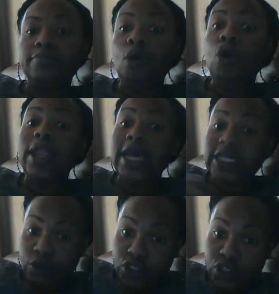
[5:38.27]
More or
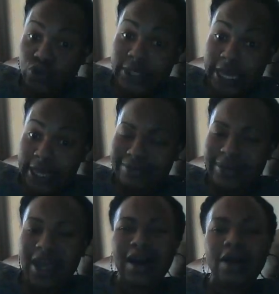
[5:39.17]
less on the 2 times.
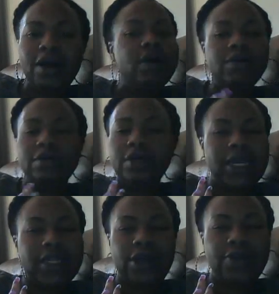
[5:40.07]
No,
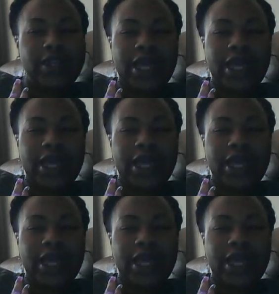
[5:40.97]
out of 30